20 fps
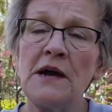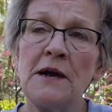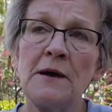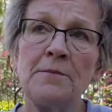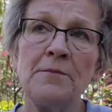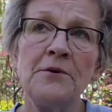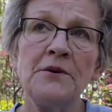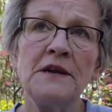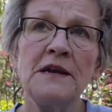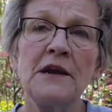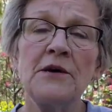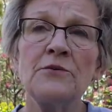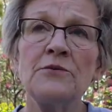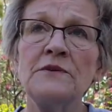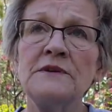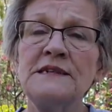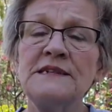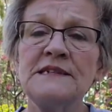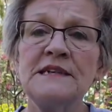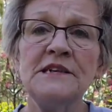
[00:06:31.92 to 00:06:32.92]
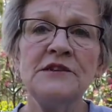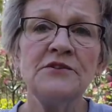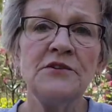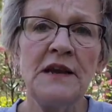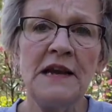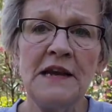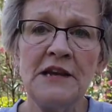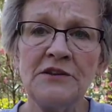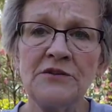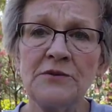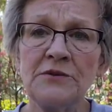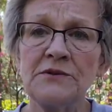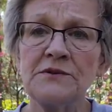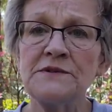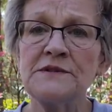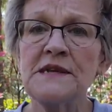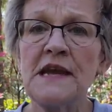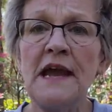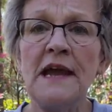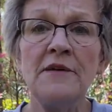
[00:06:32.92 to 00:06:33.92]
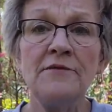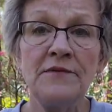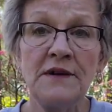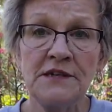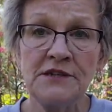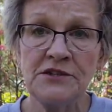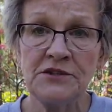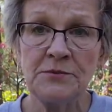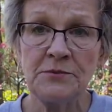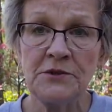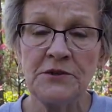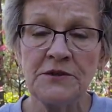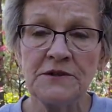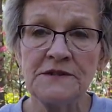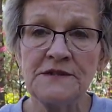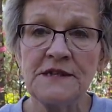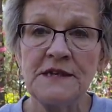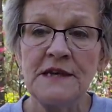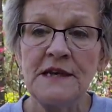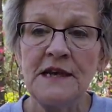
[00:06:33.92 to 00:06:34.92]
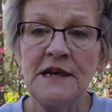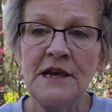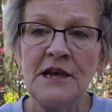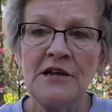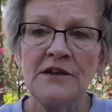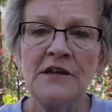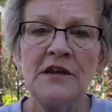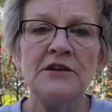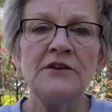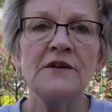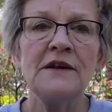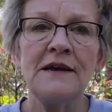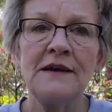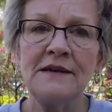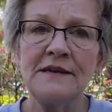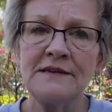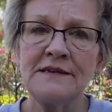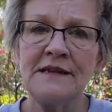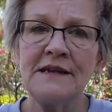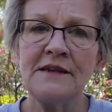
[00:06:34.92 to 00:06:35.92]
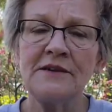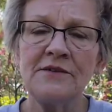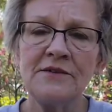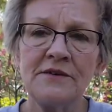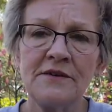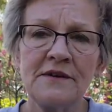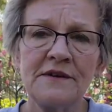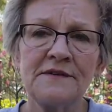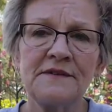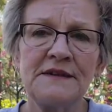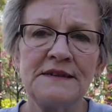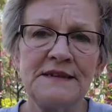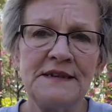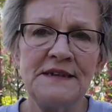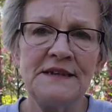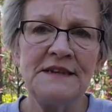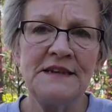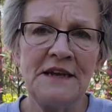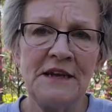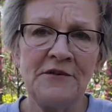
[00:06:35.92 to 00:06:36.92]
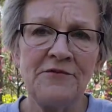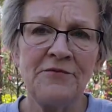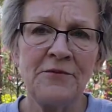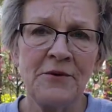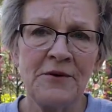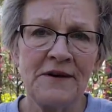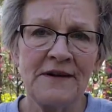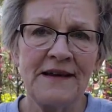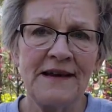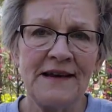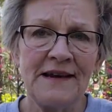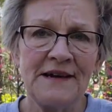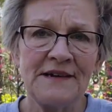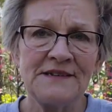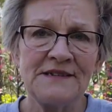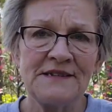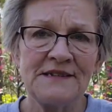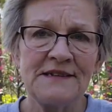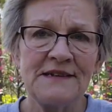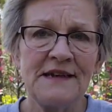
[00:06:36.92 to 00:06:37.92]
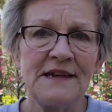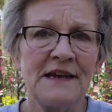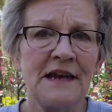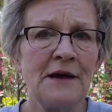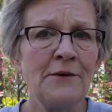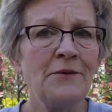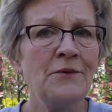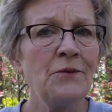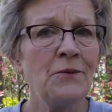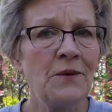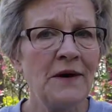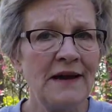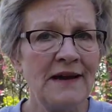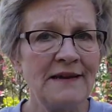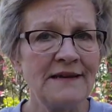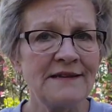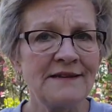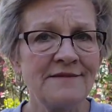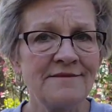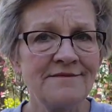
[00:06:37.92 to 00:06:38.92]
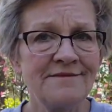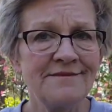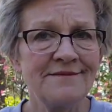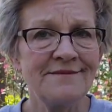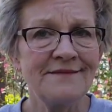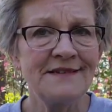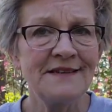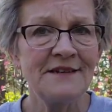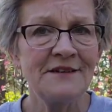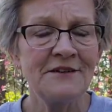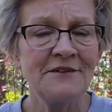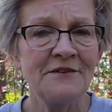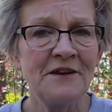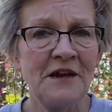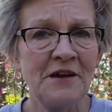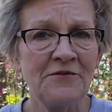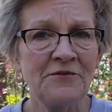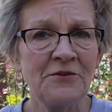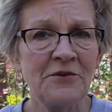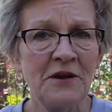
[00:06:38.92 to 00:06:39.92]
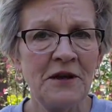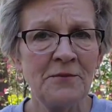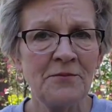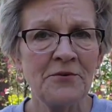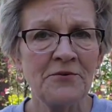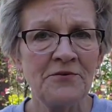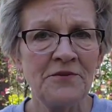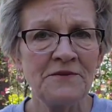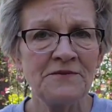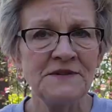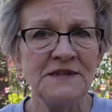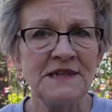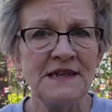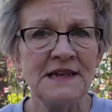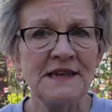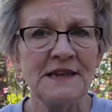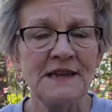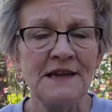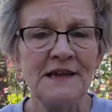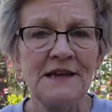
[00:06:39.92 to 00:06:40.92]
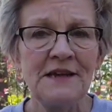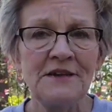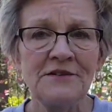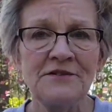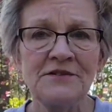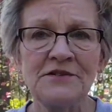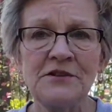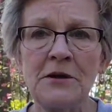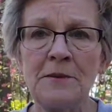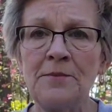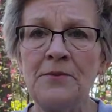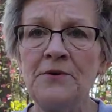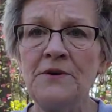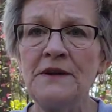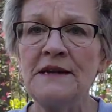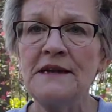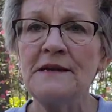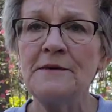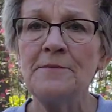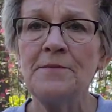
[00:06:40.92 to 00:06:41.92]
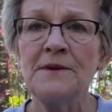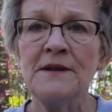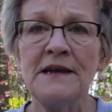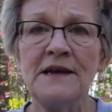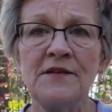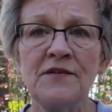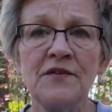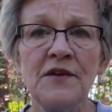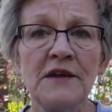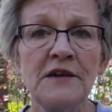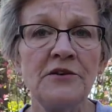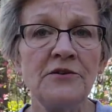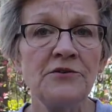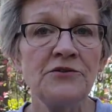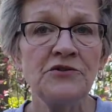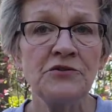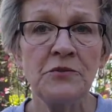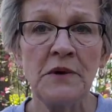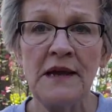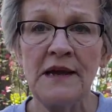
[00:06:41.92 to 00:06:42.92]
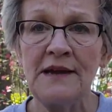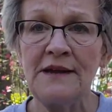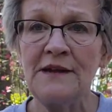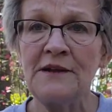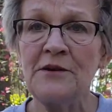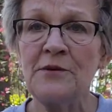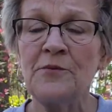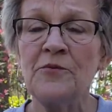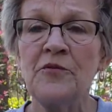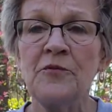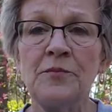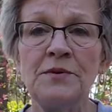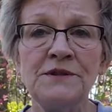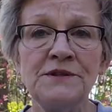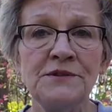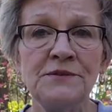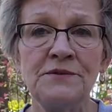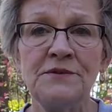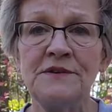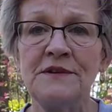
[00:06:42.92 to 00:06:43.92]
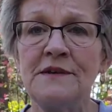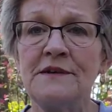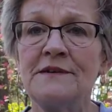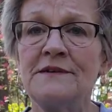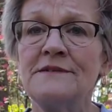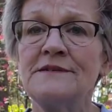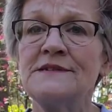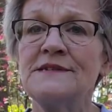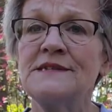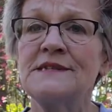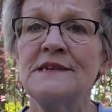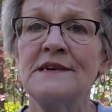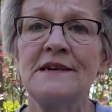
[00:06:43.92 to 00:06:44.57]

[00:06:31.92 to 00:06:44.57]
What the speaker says: putting out really tender annuals and vegetables that you kind of take a look at the 10-day forecast, and I would wait till after April 15th to start putting in plants like your geraniums, petunias,